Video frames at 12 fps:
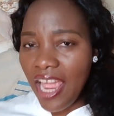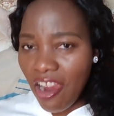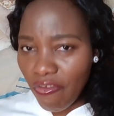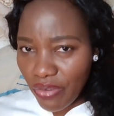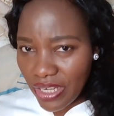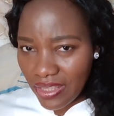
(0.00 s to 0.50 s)

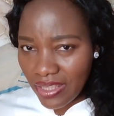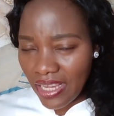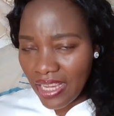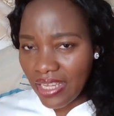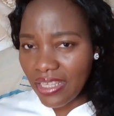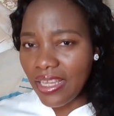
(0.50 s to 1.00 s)

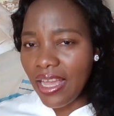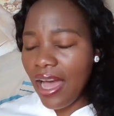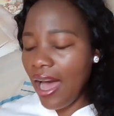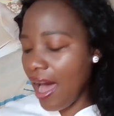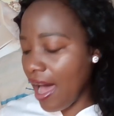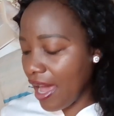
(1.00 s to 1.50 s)
everything
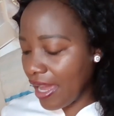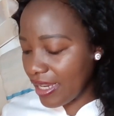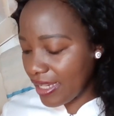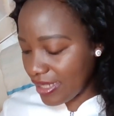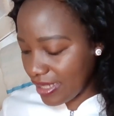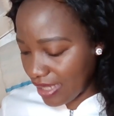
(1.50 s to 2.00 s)

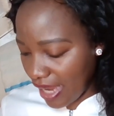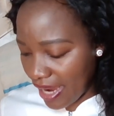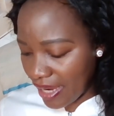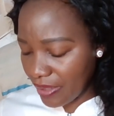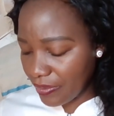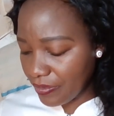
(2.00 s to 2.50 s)
I
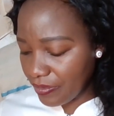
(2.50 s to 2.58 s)
say.